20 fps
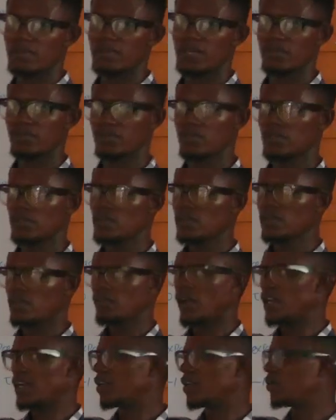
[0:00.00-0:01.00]
now. We
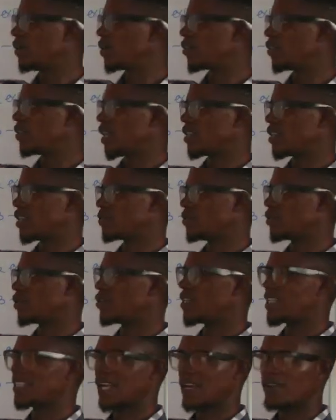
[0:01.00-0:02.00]
are dealing with quadratic expressions
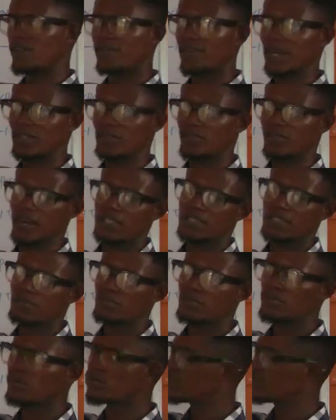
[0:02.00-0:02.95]
that are not factorizable,